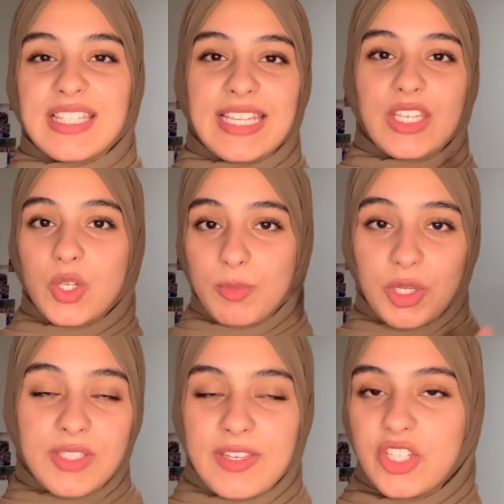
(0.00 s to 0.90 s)
in your
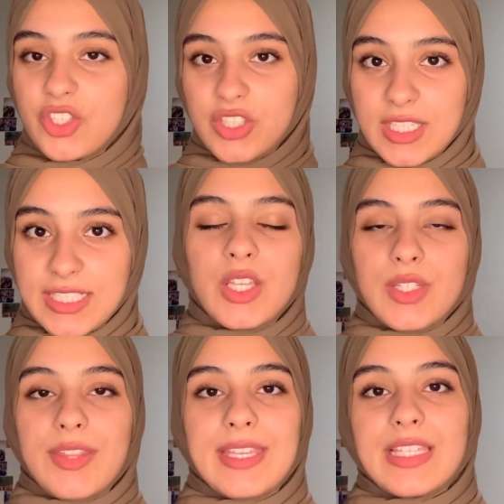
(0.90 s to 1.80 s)
motivation to study. So I
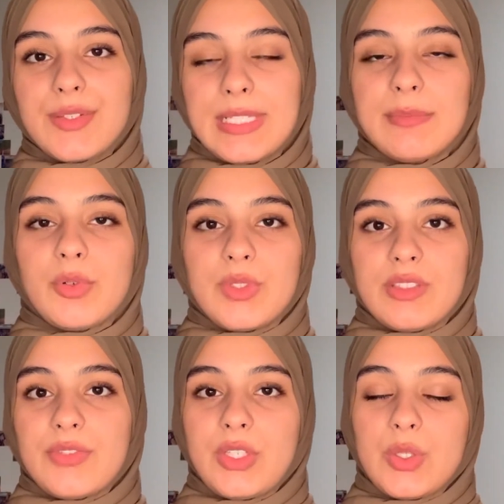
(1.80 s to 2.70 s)
think it's really important
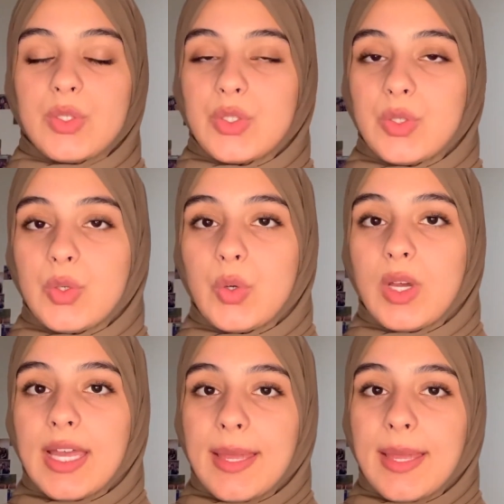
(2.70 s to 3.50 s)
for you to